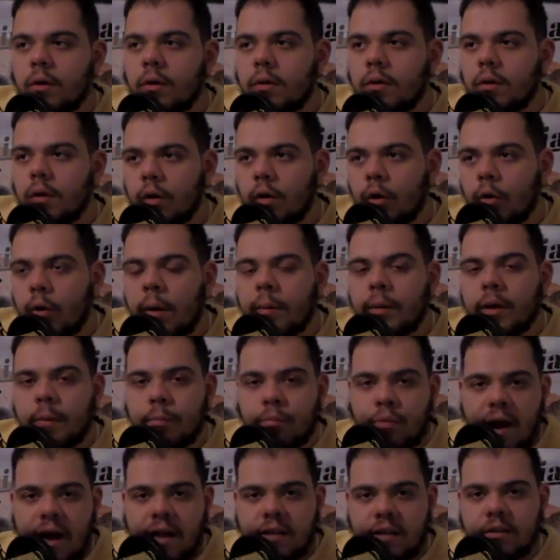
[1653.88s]
I'm going to
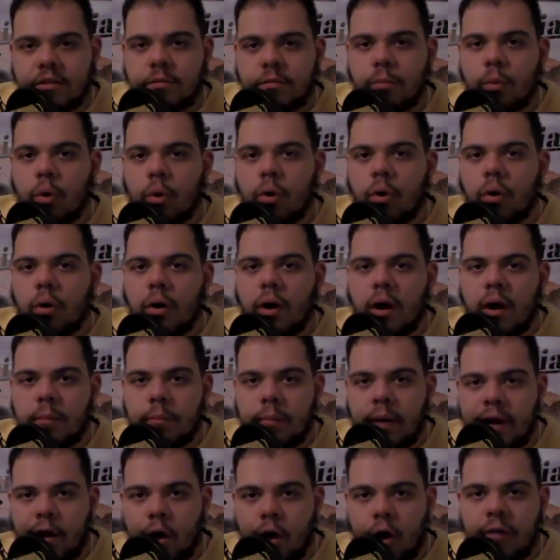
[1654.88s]
practice more on
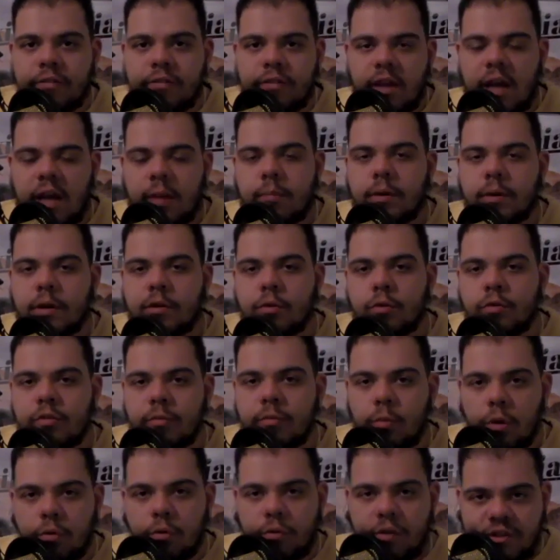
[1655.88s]
my off time. I'm going to do
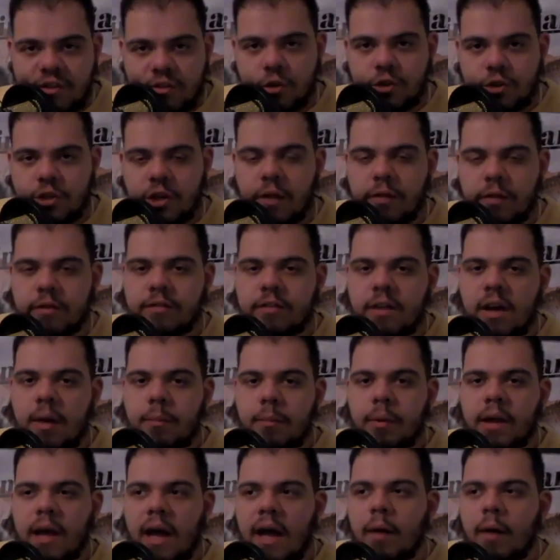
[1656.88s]
some more research on this
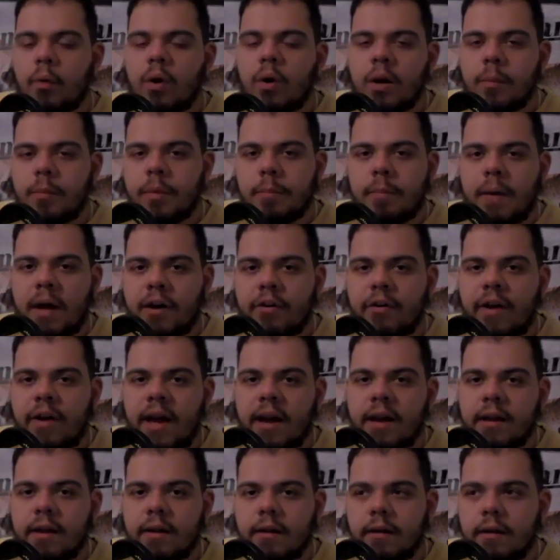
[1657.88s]
topic. I want to be better
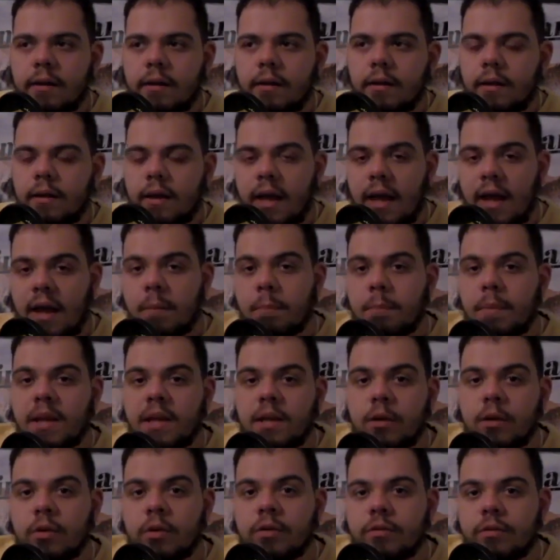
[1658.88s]
at it.
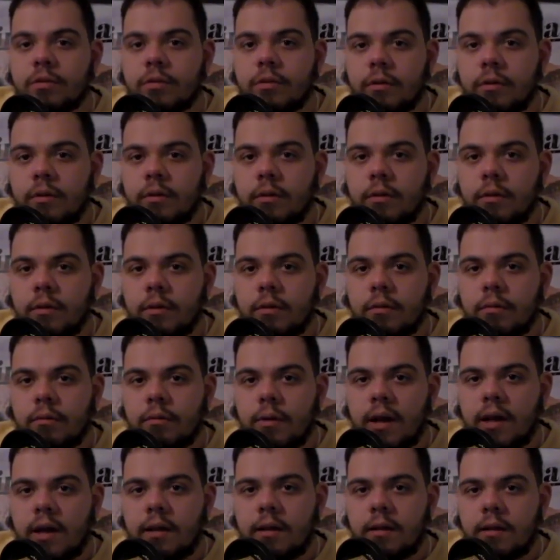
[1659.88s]
Ambiguous,
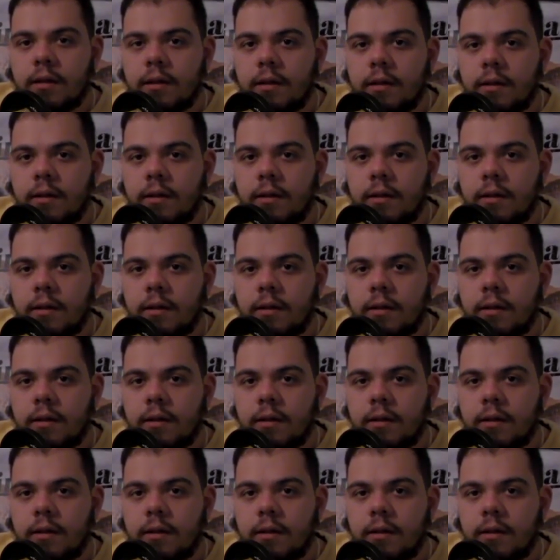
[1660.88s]
right?